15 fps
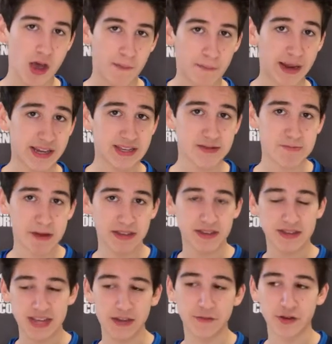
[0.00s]
Mike
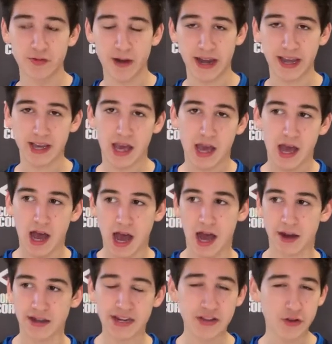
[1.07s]
Smith, David Riddick,
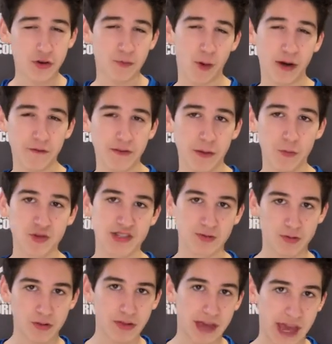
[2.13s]
neither one of them was
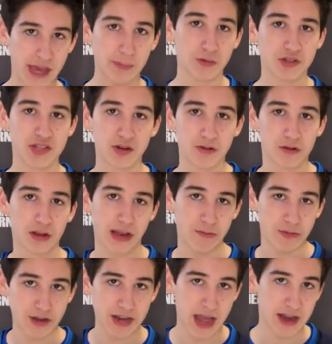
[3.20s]
really able to claim
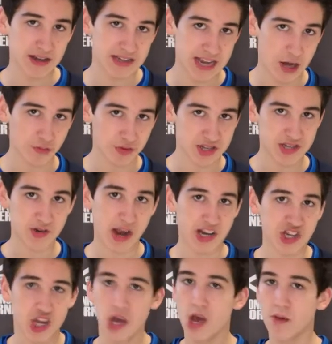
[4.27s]
the net down the stretch.